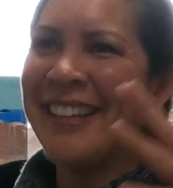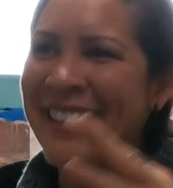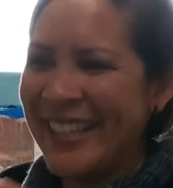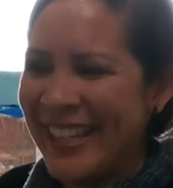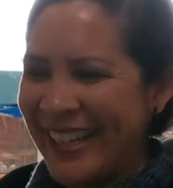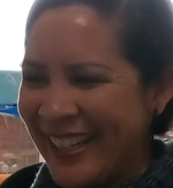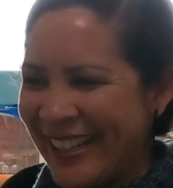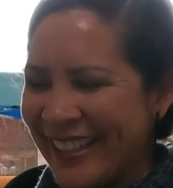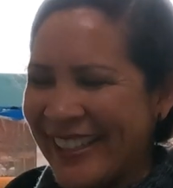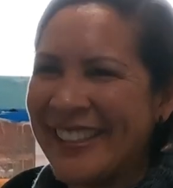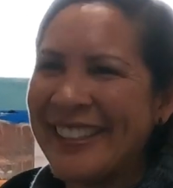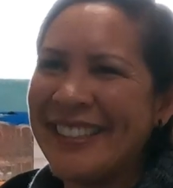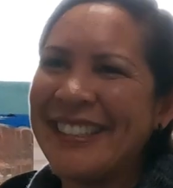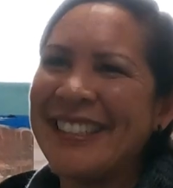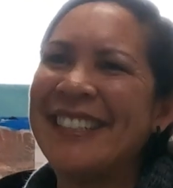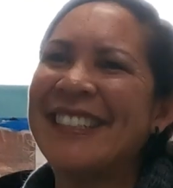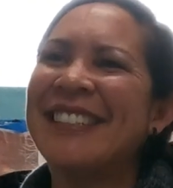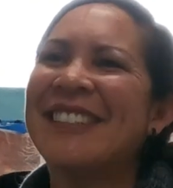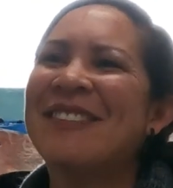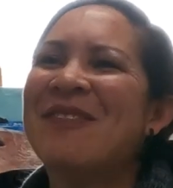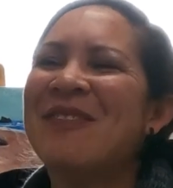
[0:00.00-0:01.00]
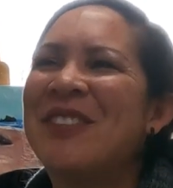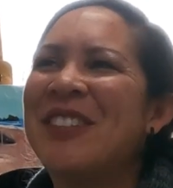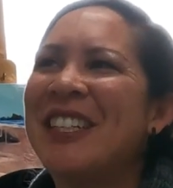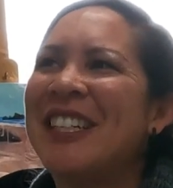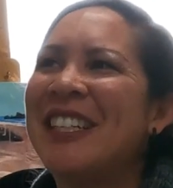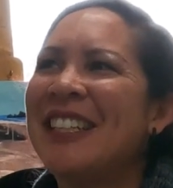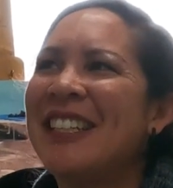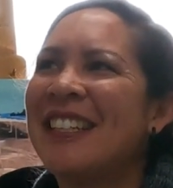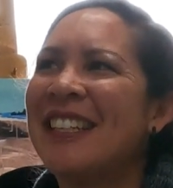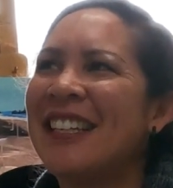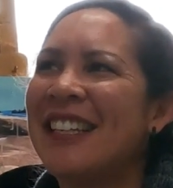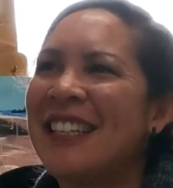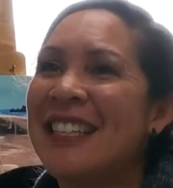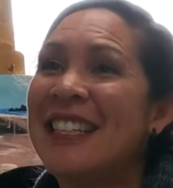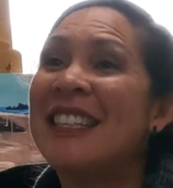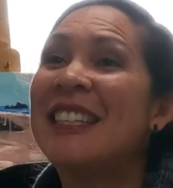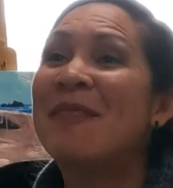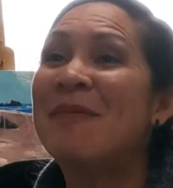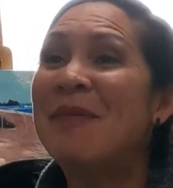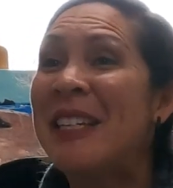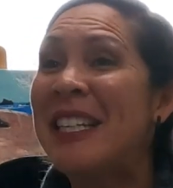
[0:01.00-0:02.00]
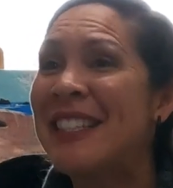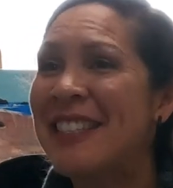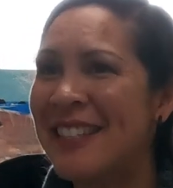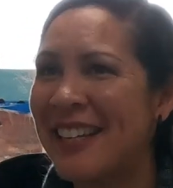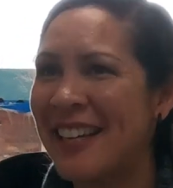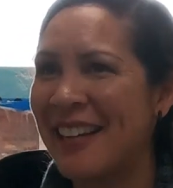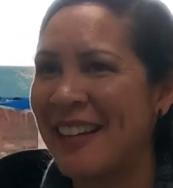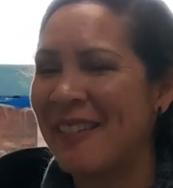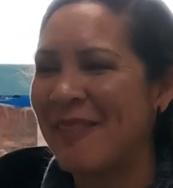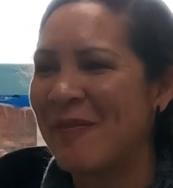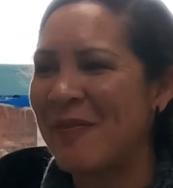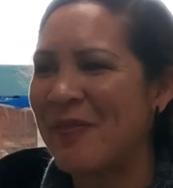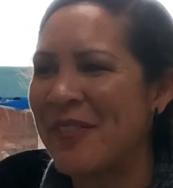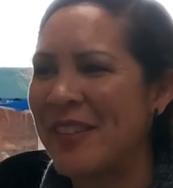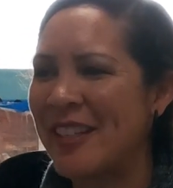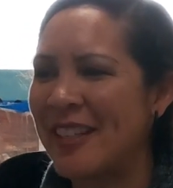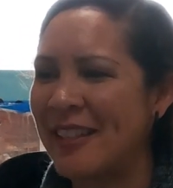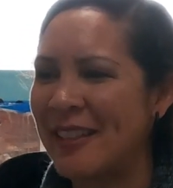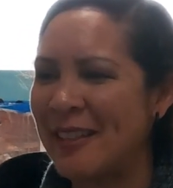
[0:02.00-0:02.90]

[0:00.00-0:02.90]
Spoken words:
and then, you know, but in the meantime,